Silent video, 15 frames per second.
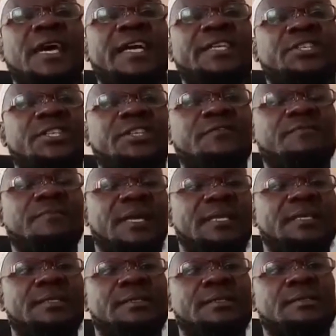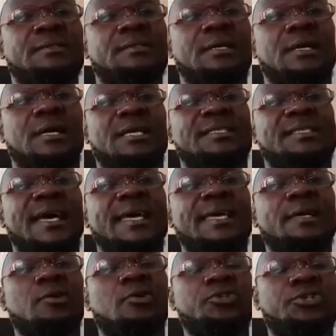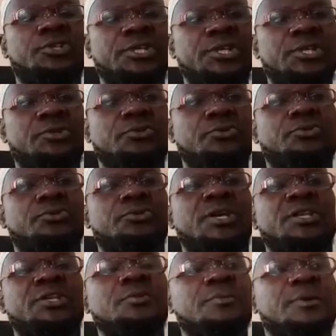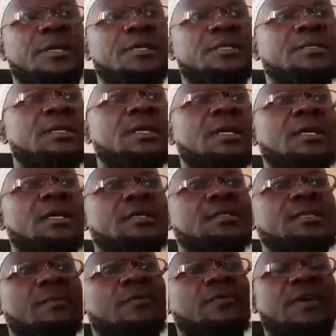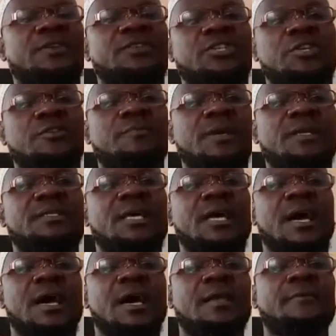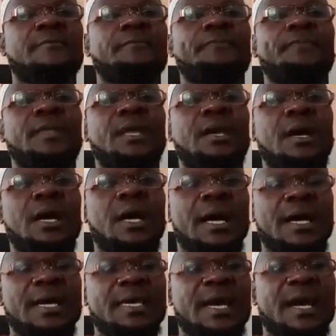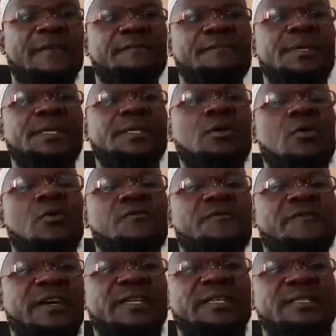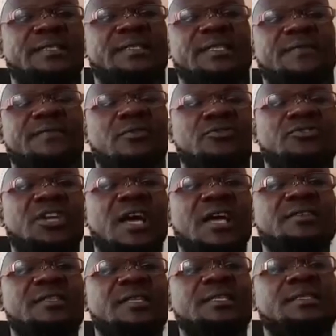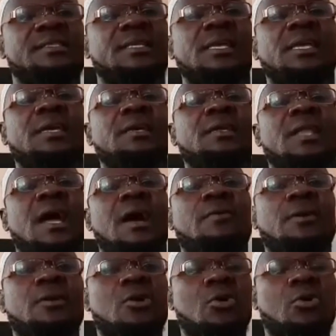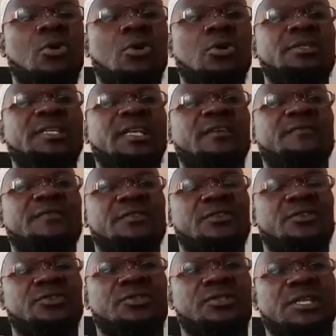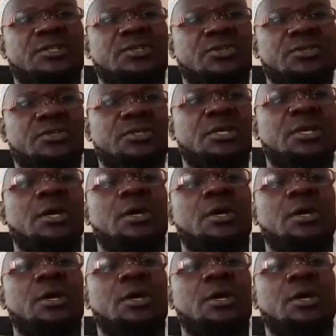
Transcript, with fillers: achievements, as I continue to enumerate, some of the achievements are I have been offered several chances in our local television stations